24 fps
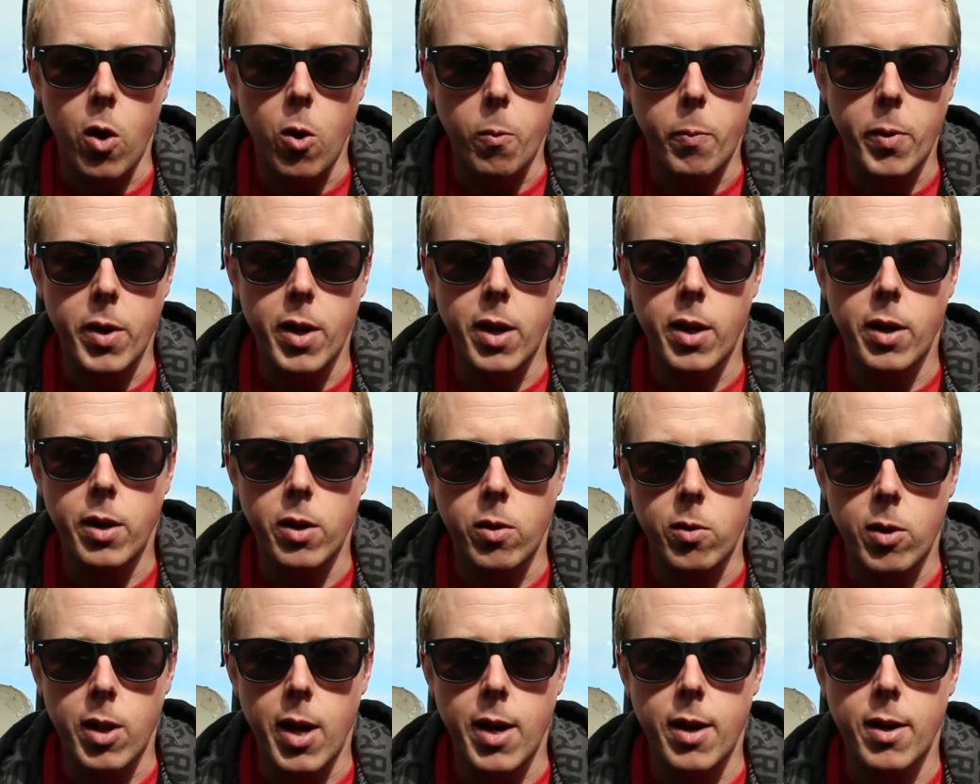open it,
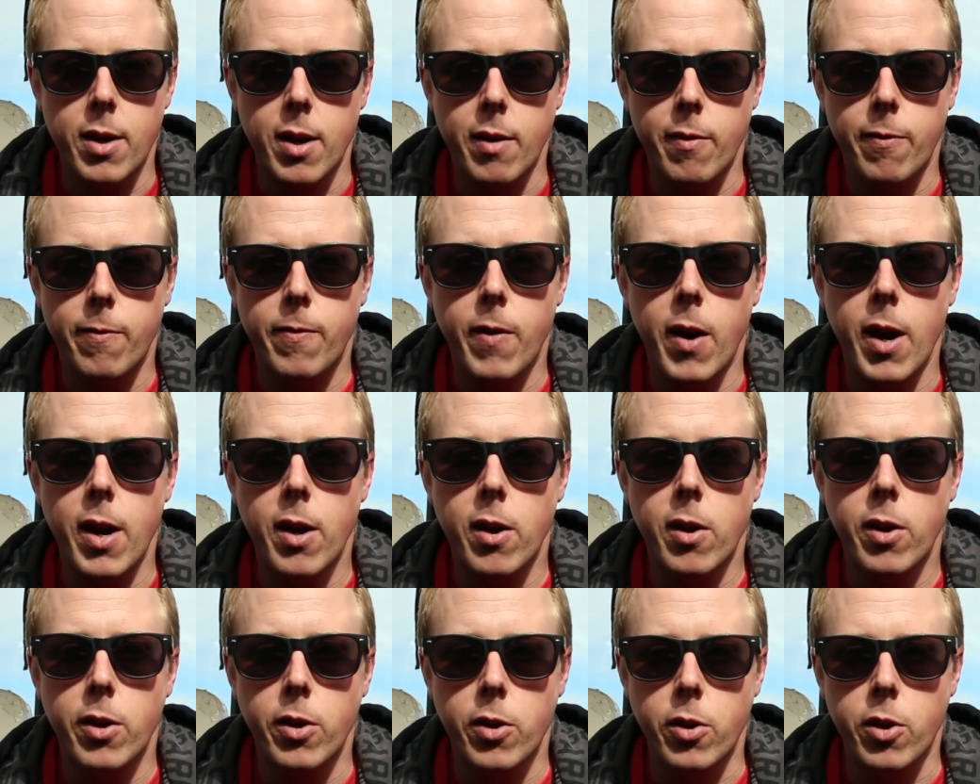you light it on
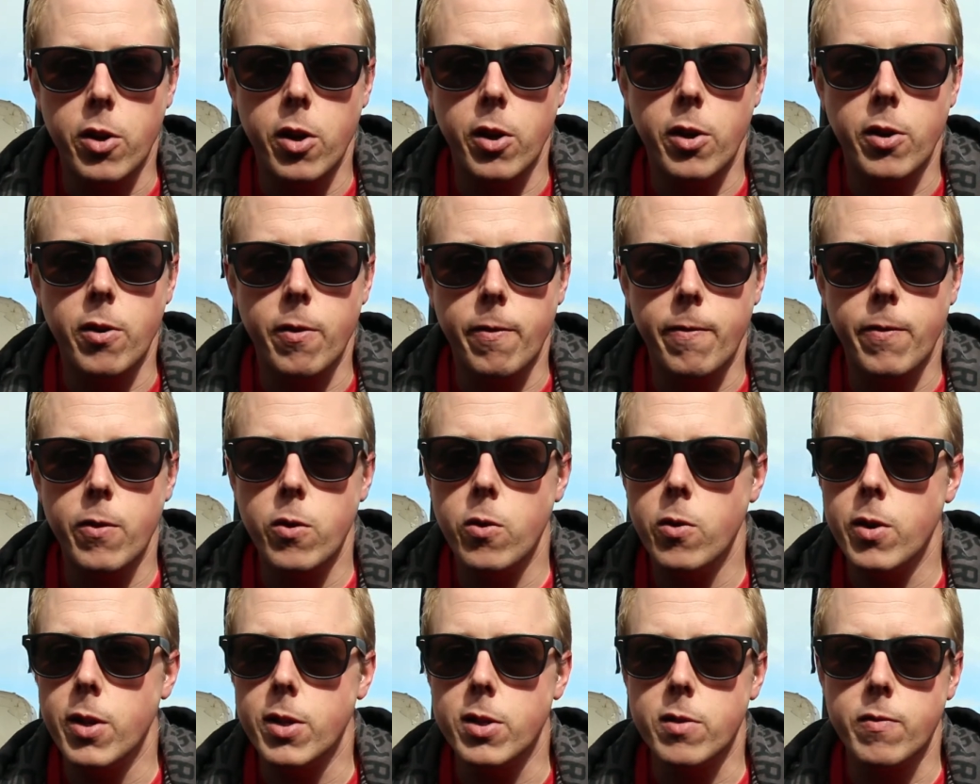fire, you cook your
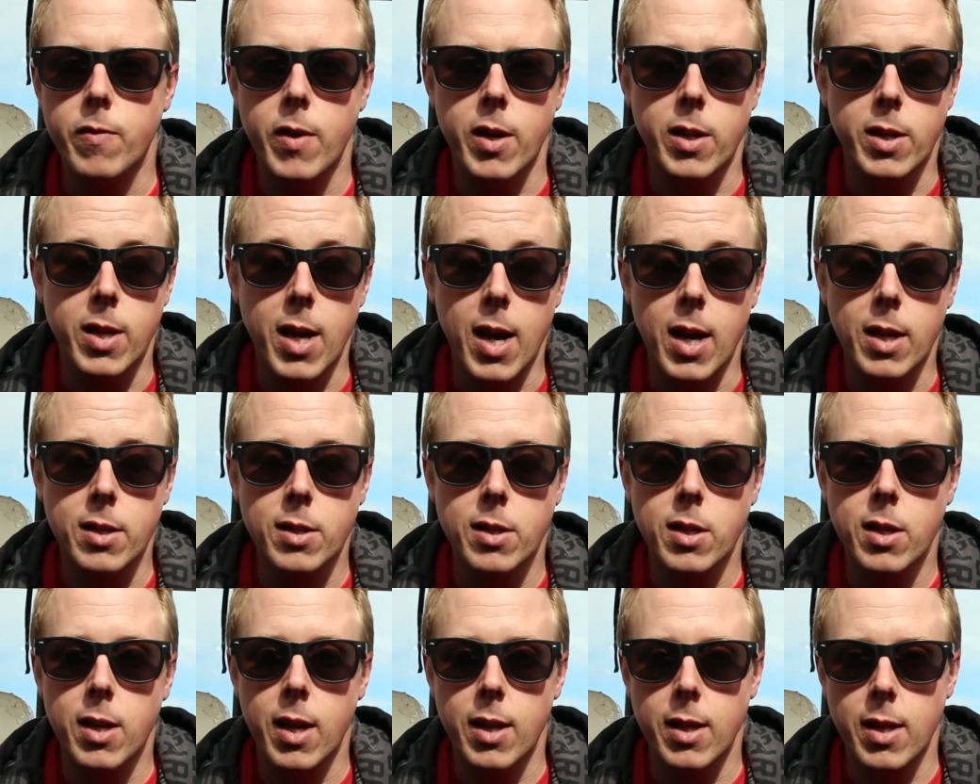food, it's
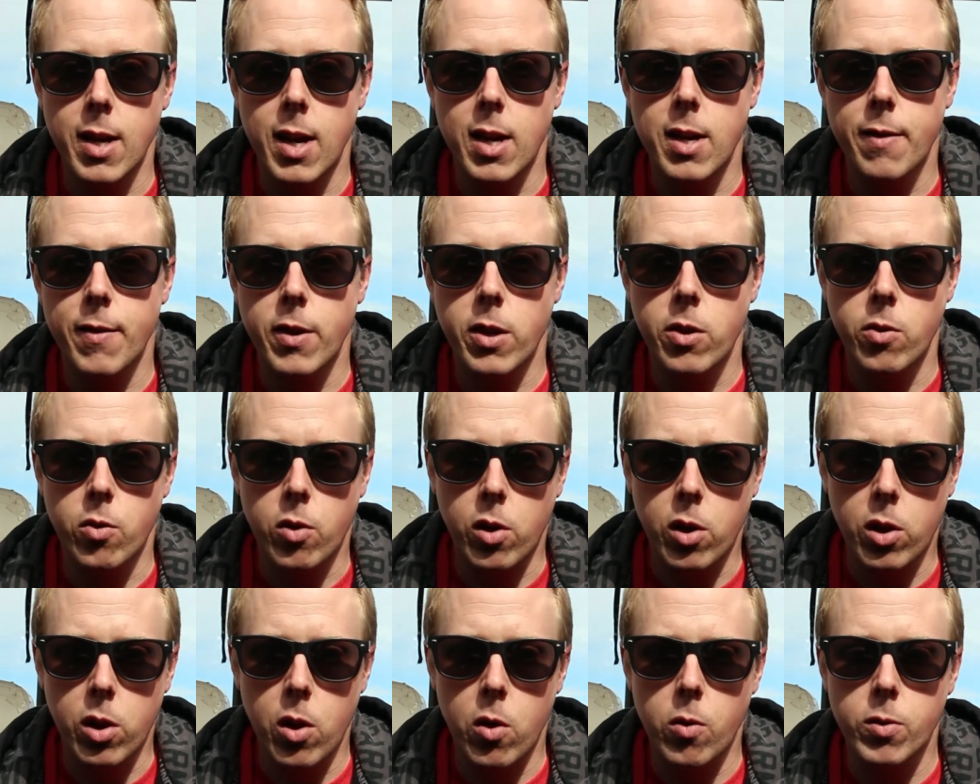fantastic. At the end of it, you
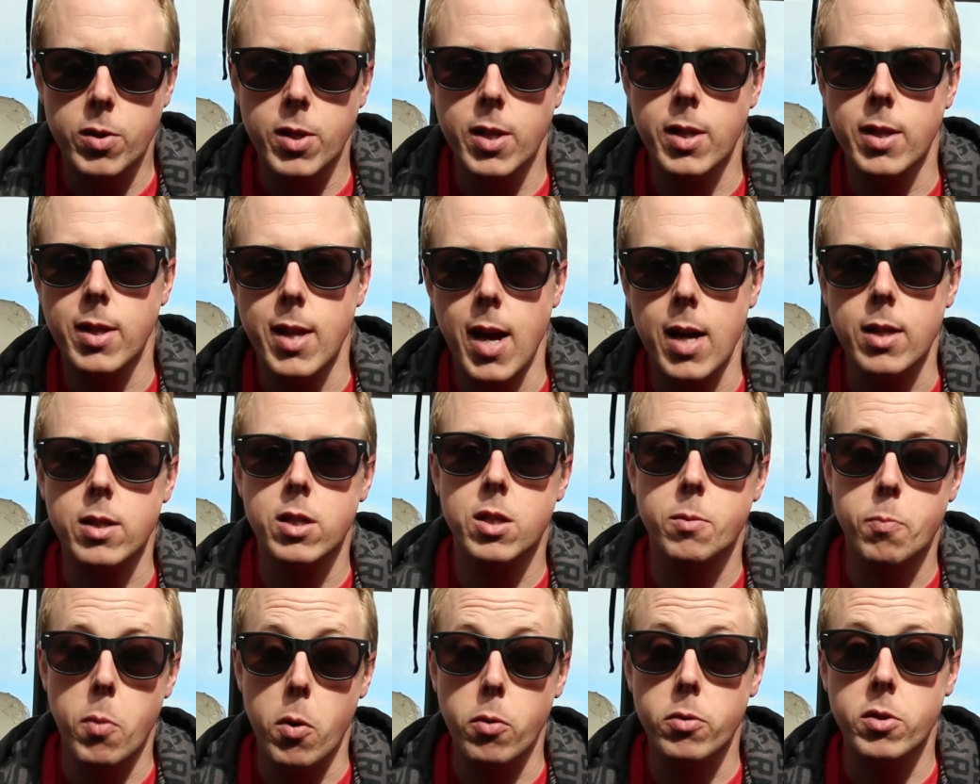close it, and that's
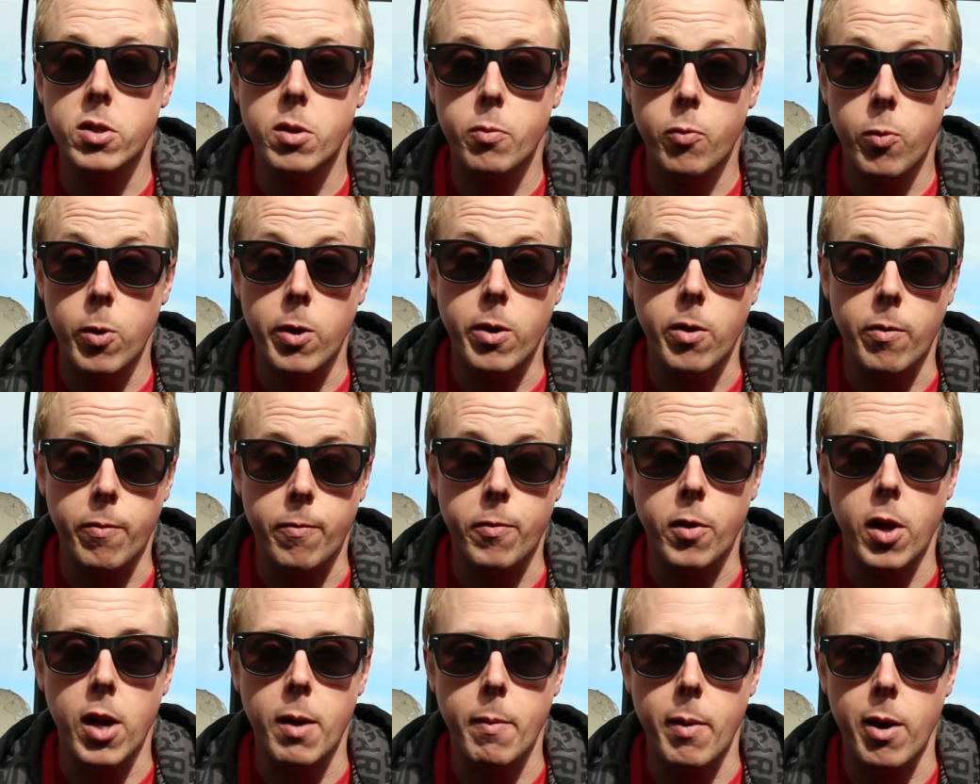supposed to put your
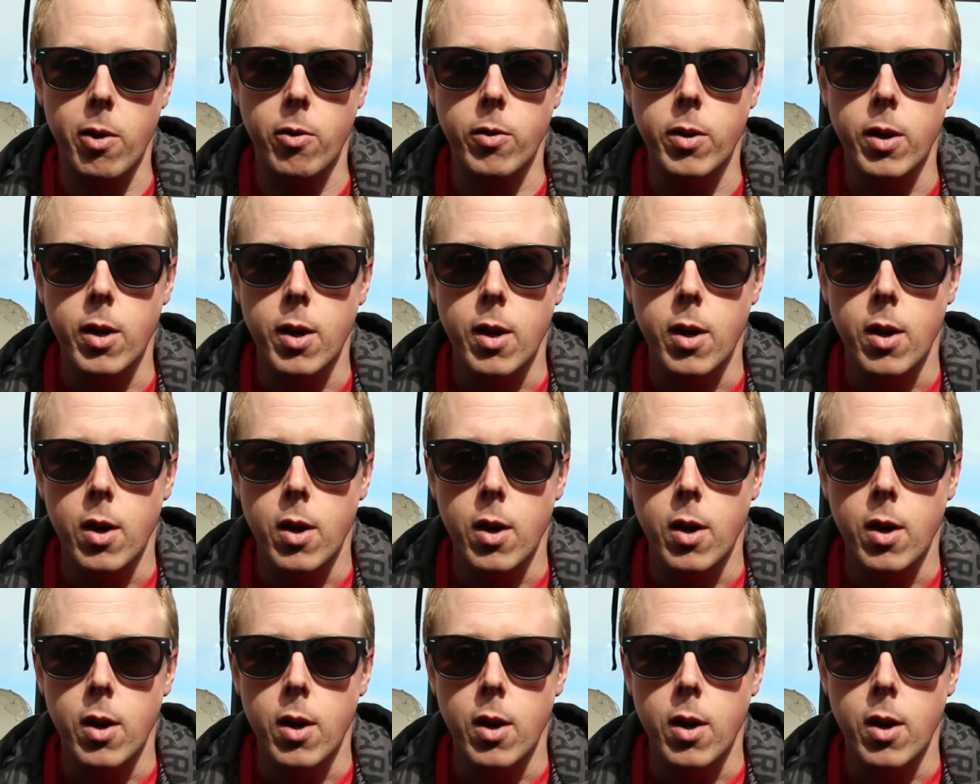flame out.